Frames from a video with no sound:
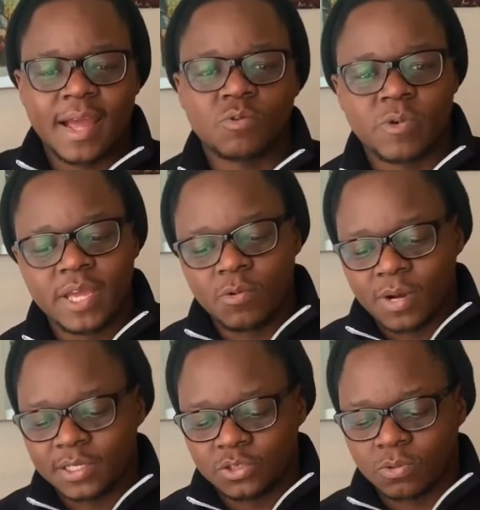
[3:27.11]
And we
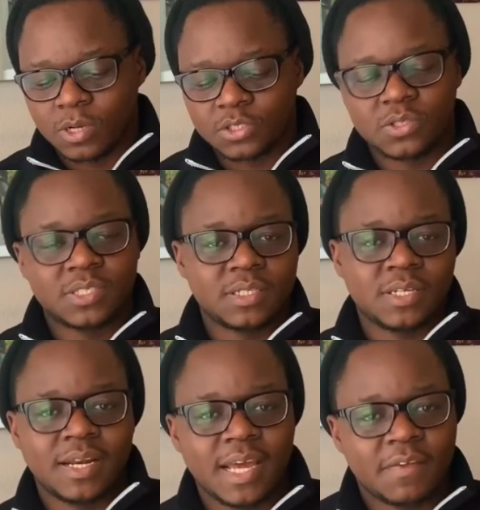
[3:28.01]
want to associate
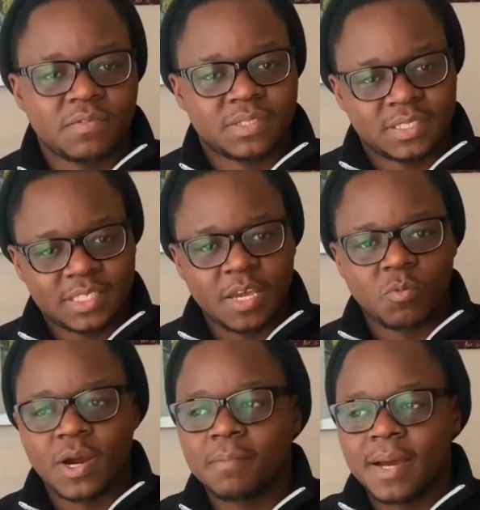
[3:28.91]
our life with the
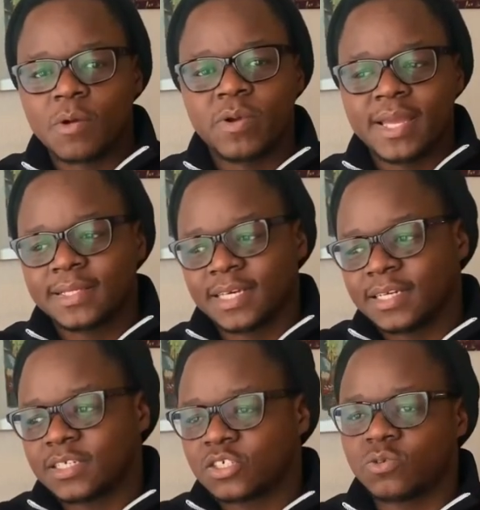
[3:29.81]
same, whereby we
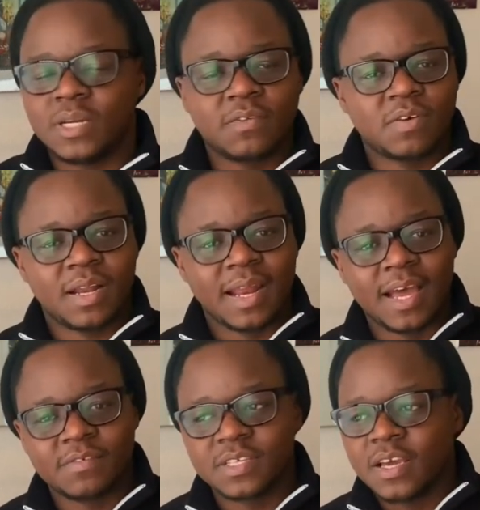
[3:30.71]
tend to live our
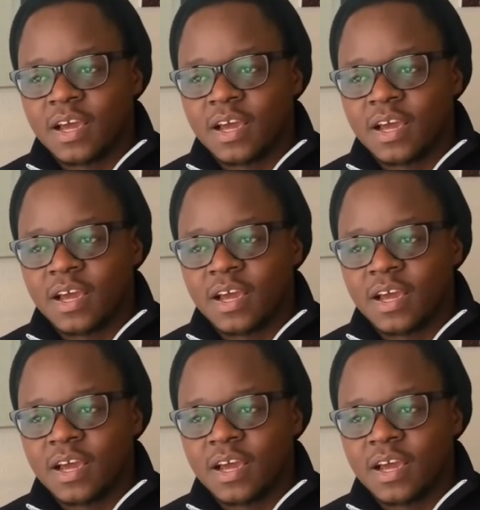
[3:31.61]
lives